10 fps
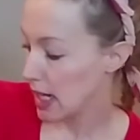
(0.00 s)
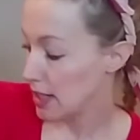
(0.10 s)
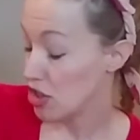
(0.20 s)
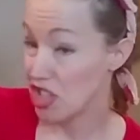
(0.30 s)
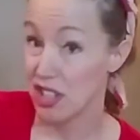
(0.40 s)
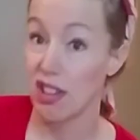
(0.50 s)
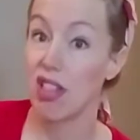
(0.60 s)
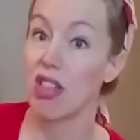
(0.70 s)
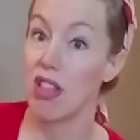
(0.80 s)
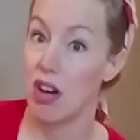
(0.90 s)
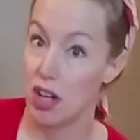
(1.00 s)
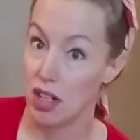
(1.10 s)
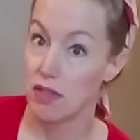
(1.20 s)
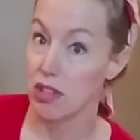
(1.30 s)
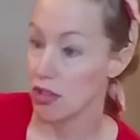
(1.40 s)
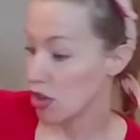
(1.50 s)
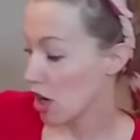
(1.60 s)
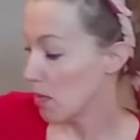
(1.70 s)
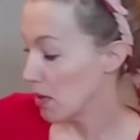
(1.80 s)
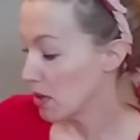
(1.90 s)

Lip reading: She loves her sharpener.